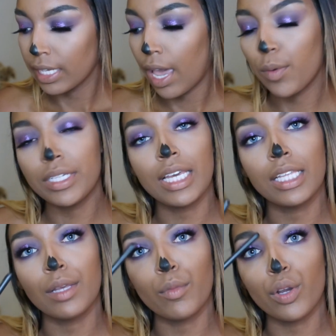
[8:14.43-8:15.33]
I'm gonna be
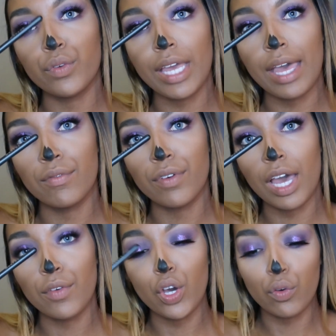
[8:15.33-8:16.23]
taking the Morphe
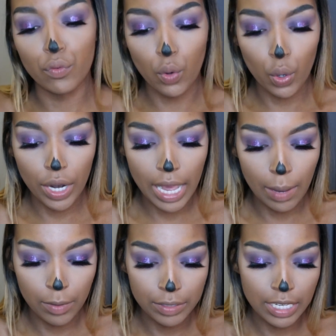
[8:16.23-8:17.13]
M504 and
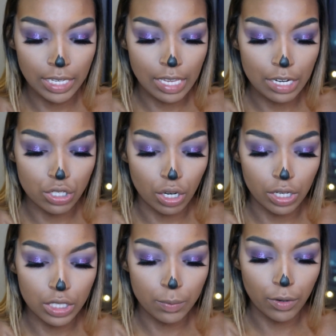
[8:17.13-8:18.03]
I'm gonna be taking that
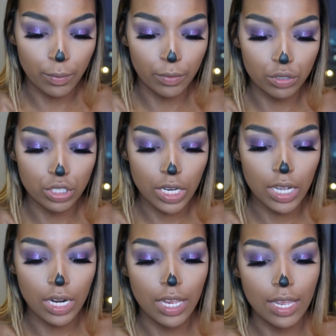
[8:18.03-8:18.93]
darkest purple
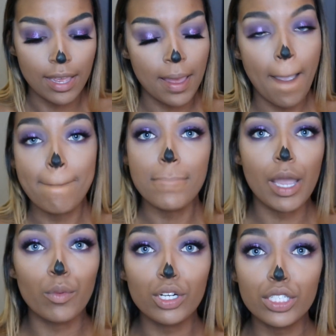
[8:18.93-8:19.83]
shade.
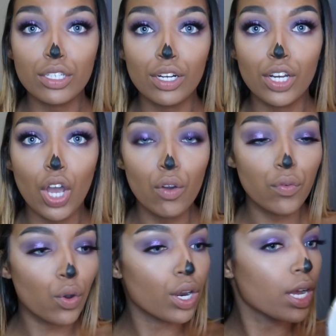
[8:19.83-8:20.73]
And we're just gonna go
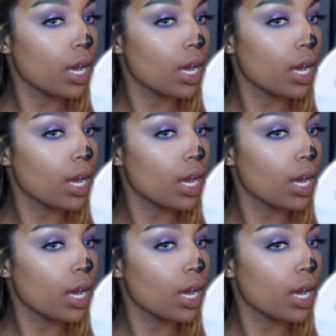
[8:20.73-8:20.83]
for it.